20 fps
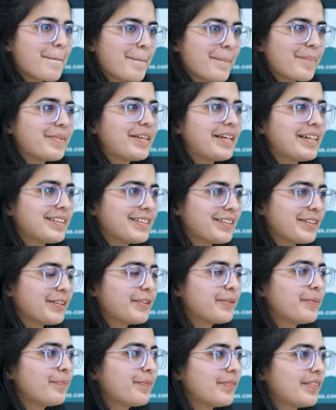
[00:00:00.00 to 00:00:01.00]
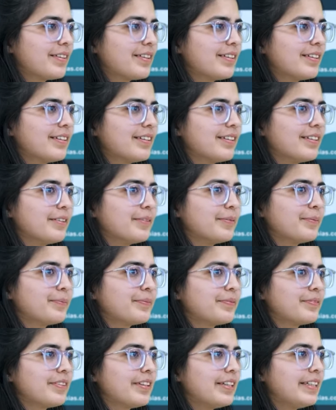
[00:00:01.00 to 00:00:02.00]
Yes, sir.
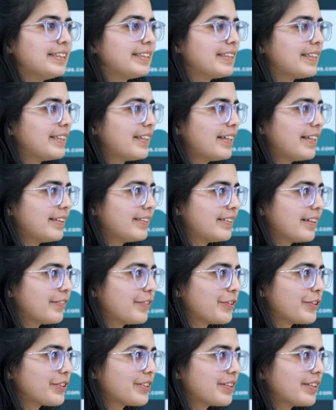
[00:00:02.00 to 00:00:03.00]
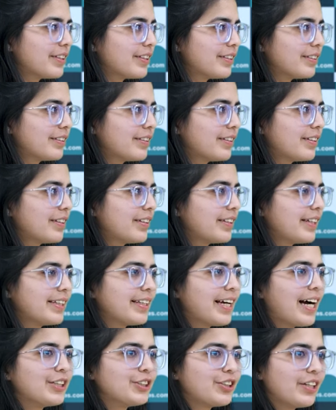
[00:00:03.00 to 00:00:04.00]
Recently, there was
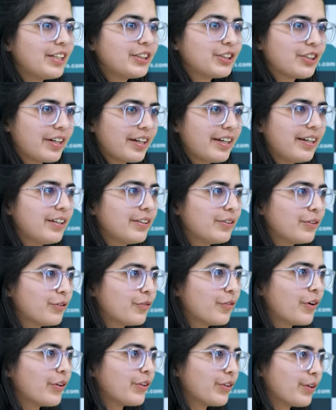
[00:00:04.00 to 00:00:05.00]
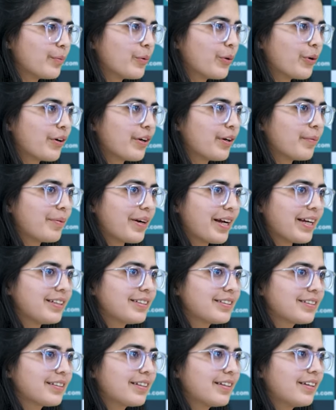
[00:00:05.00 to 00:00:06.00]
Gitanjali Shri who won the Booker Prize.
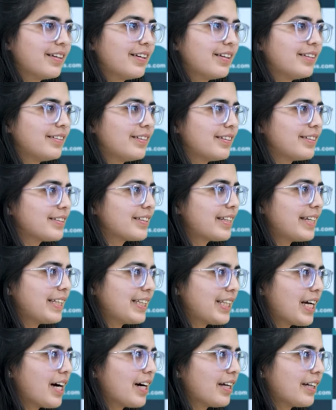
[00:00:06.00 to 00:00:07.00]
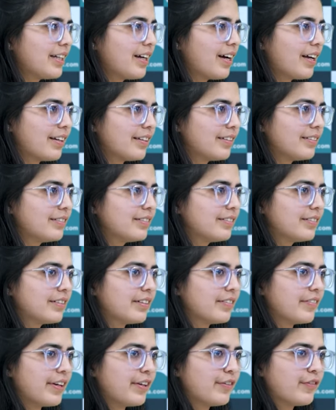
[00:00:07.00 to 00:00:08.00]
There is Geeta Hariharan,
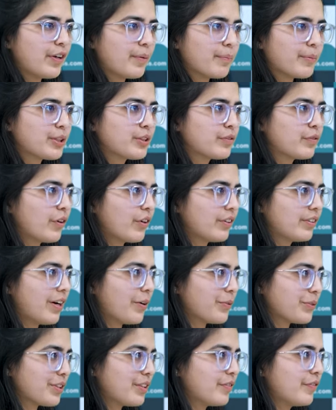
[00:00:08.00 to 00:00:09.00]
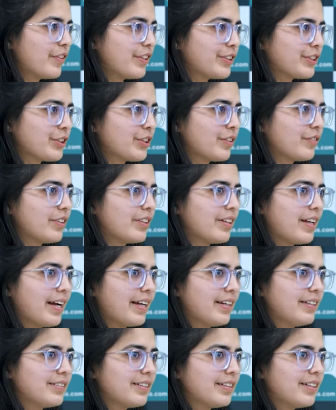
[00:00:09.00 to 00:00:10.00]
very famous for Thousand Faces of the Night.
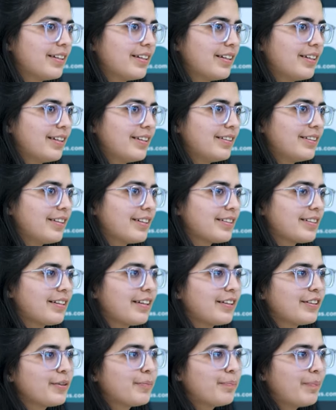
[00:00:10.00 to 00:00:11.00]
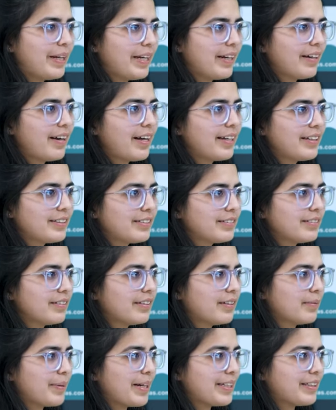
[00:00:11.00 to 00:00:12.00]
There is another playwright
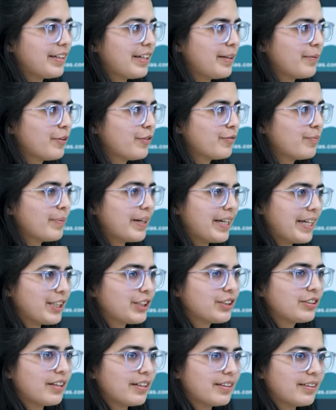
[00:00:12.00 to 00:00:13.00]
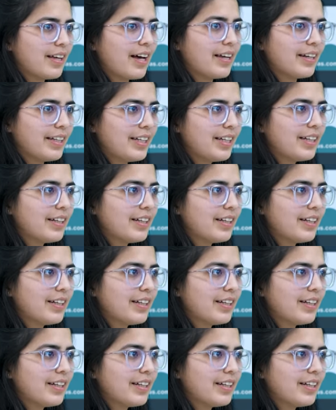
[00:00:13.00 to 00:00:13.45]
by the name of Mahesh Dattani.